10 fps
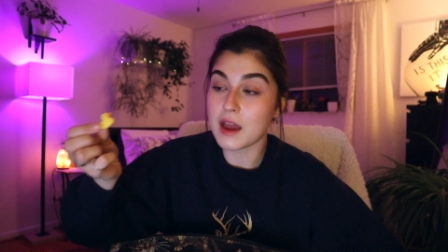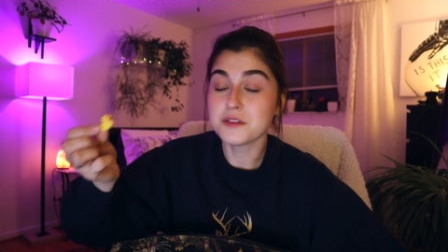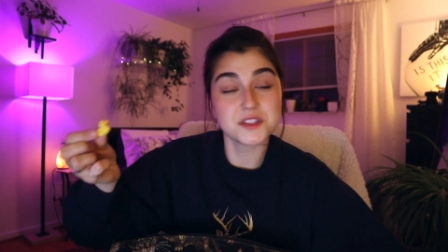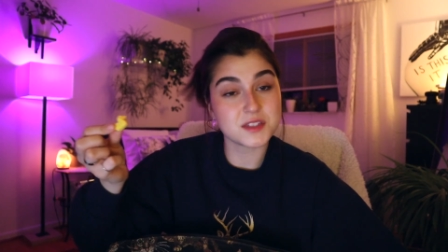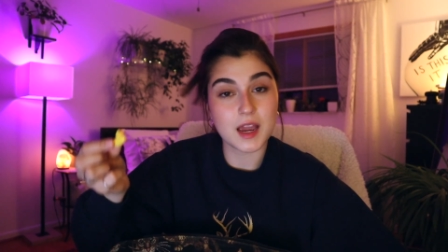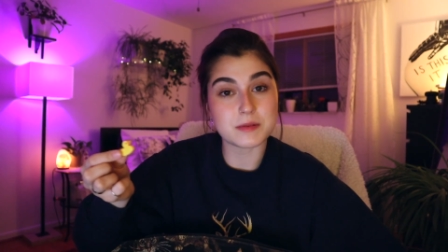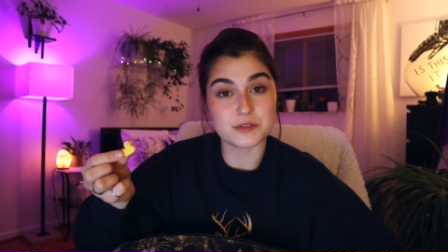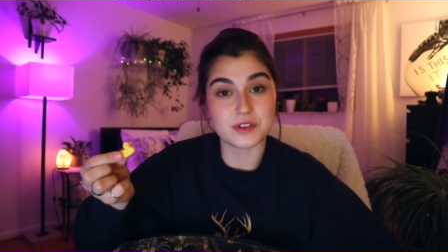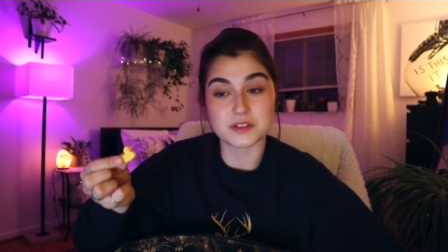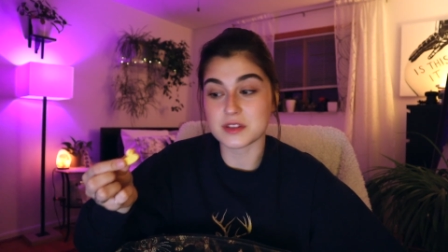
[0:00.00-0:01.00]
Now is the time
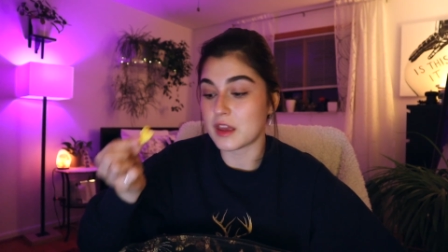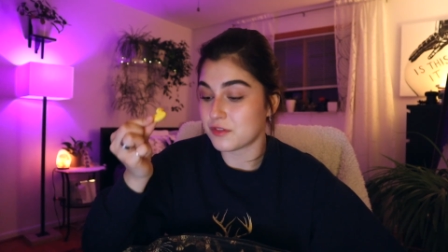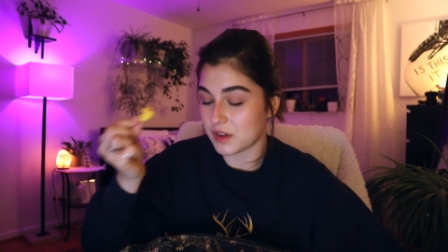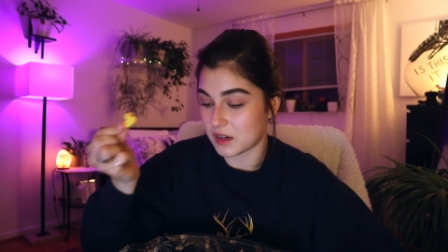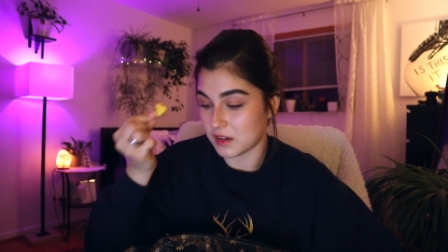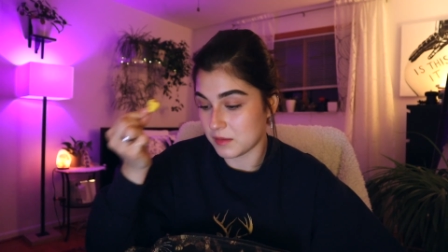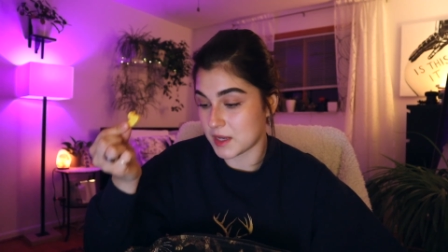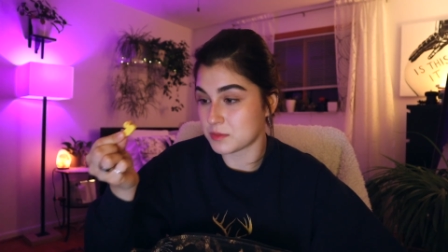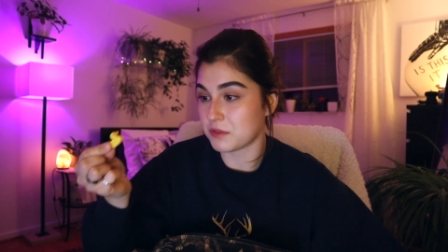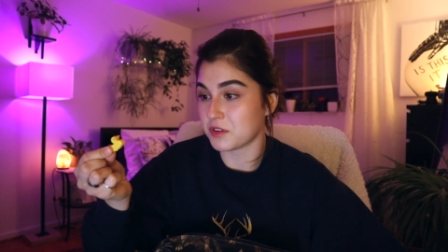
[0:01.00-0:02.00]
to feel safe, and he
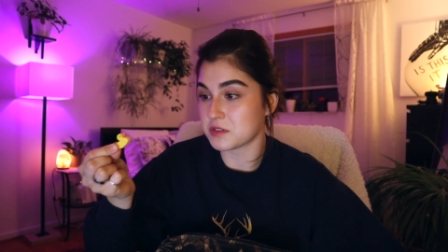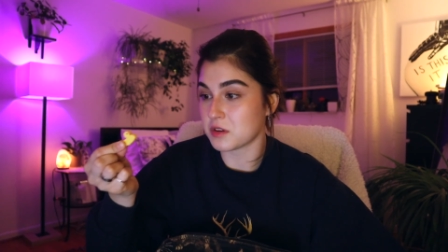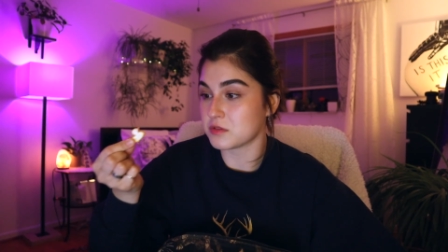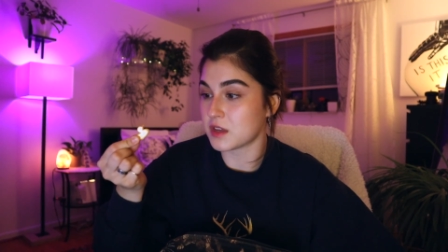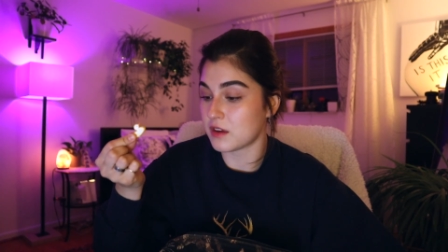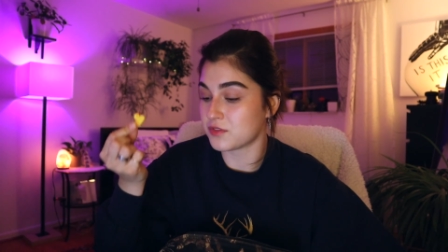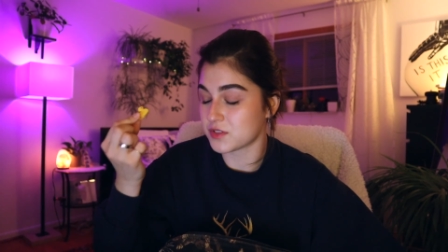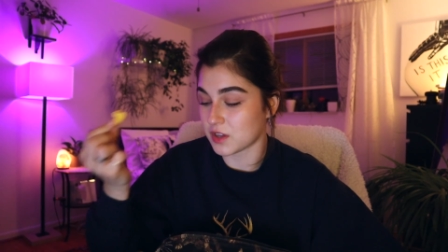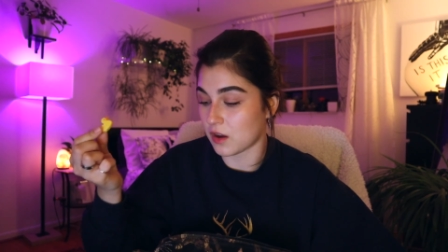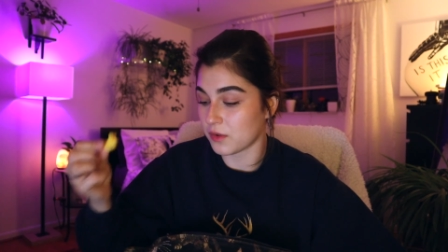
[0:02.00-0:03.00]
makes me feel so safe,
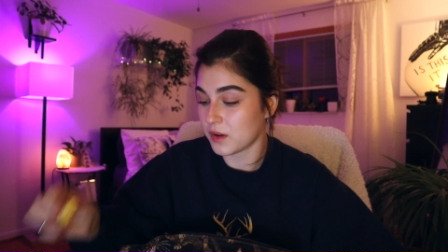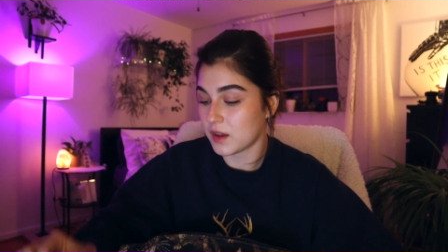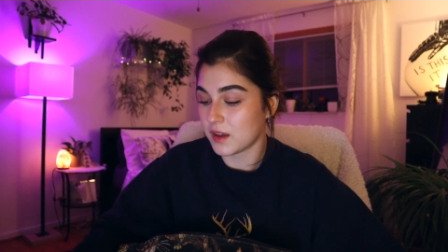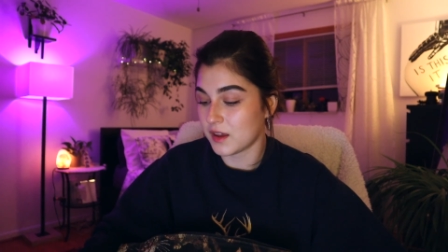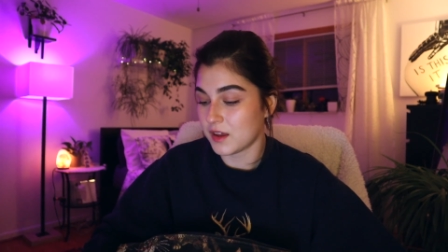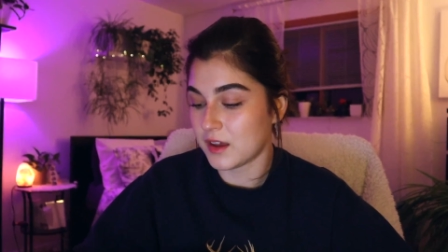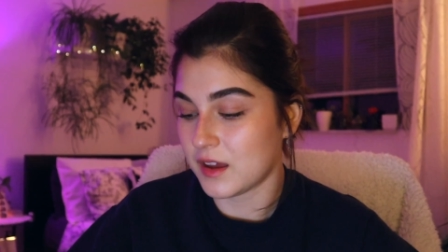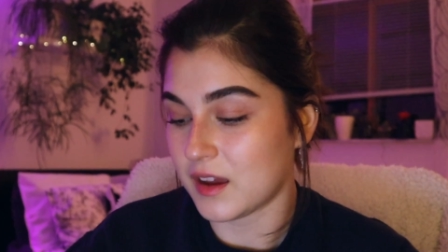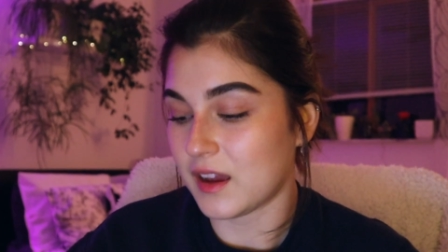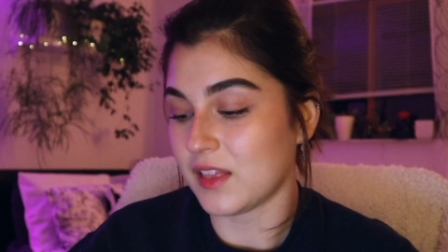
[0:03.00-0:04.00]
so
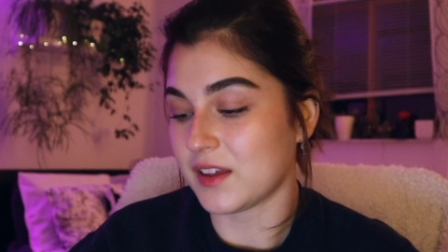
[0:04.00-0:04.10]
I